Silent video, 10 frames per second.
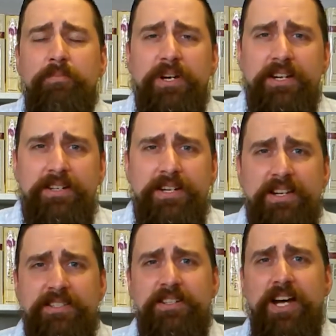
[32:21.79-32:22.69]
but it
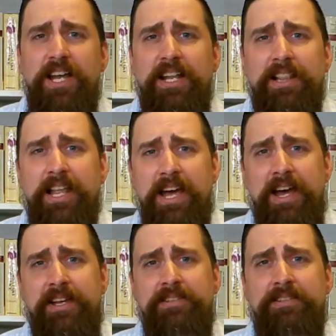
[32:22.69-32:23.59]
does not
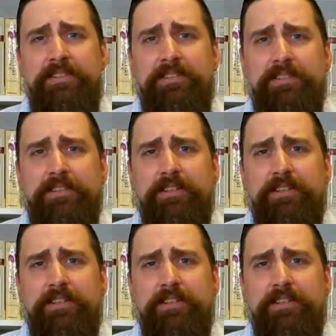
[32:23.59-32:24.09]
last.